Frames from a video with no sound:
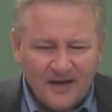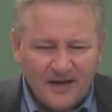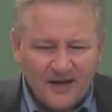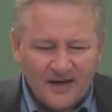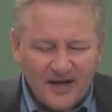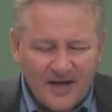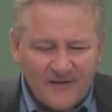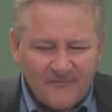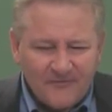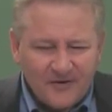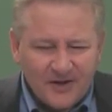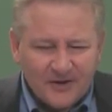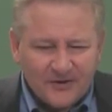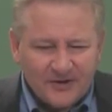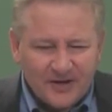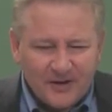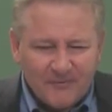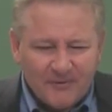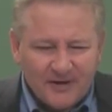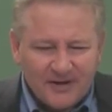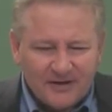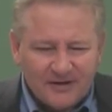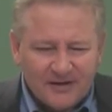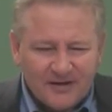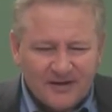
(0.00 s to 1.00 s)
And I felt that
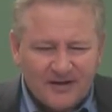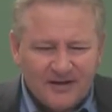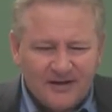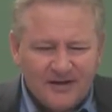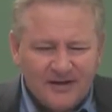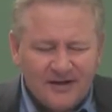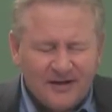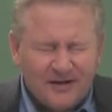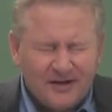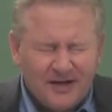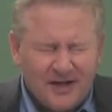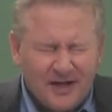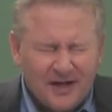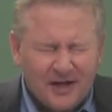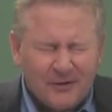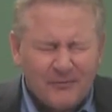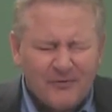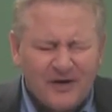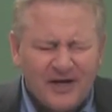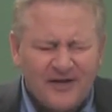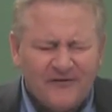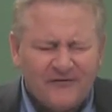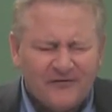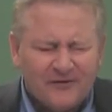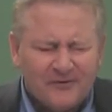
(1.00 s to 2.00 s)
way. Get
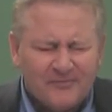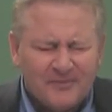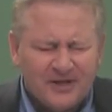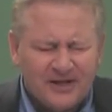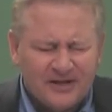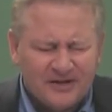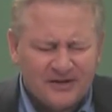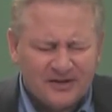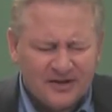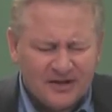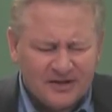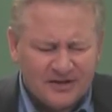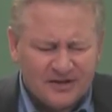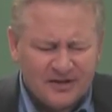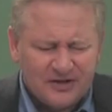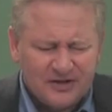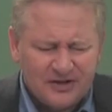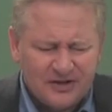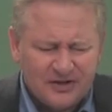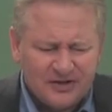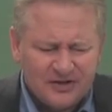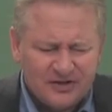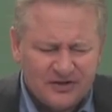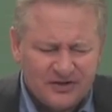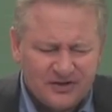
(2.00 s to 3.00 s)
away from me.
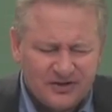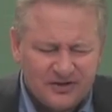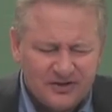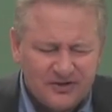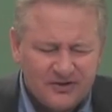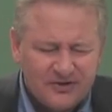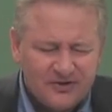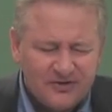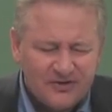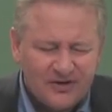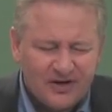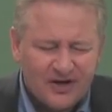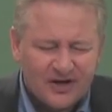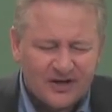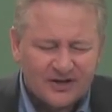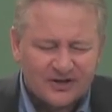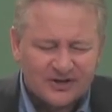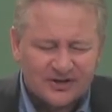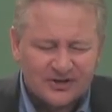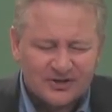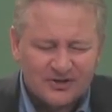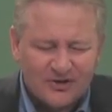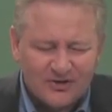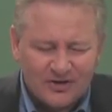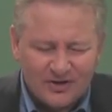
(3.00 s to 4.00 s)
You are
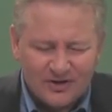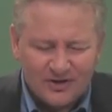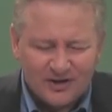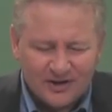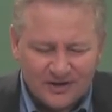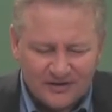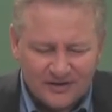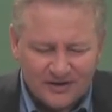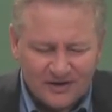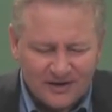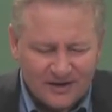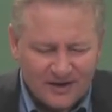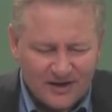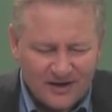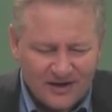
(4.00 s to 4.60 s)
so good.